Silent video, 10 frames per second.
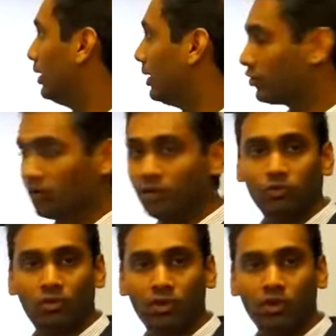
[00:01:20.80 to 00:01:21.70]
electronic
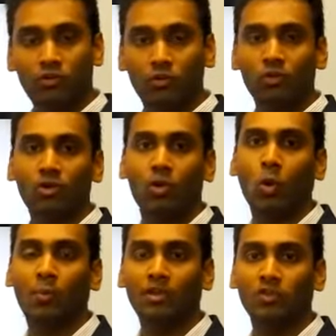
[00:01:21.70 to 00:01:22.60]
throttle control
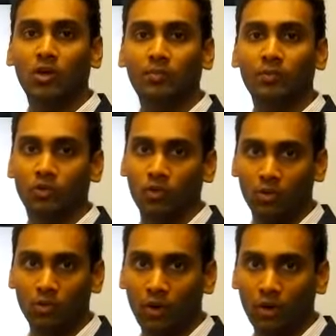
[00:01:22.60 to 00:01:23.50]
opens up your
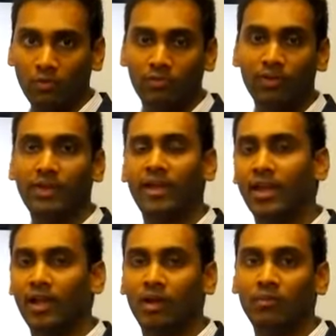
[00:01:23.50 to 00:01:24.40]
throttle valve,
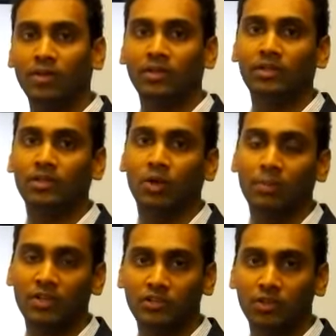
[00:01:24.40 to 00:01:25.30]
allowing your
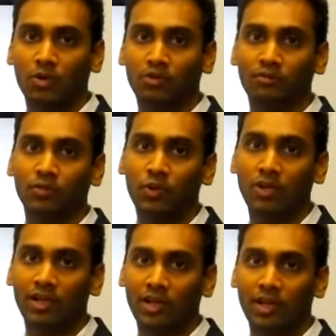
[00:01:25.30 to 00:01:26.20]
mixture of
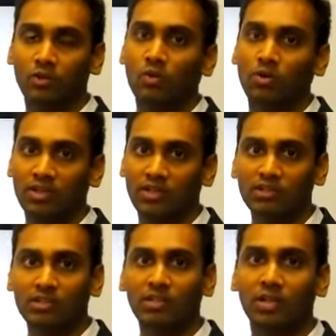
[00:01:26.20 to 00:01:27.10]
fuel and air to go into the
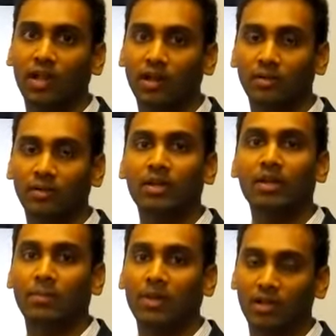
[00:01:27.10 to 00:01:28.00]
engine and
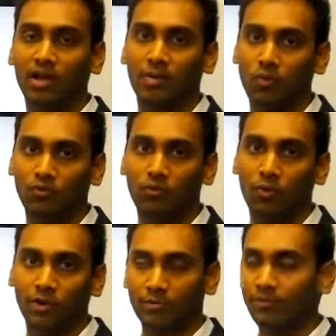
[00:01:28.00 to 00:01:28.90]
make the car move forward.